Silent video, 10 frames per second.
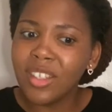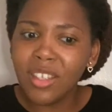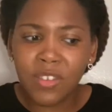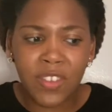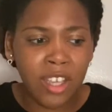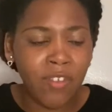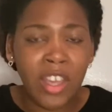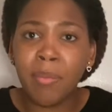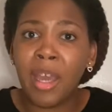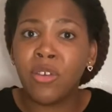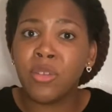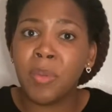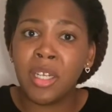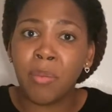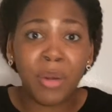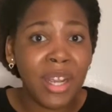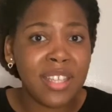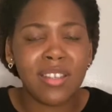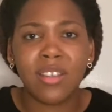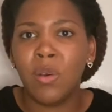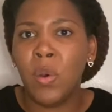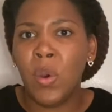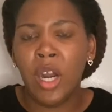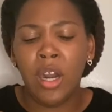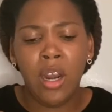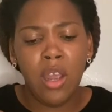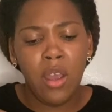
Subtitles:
you think of anybody who's been oppressed or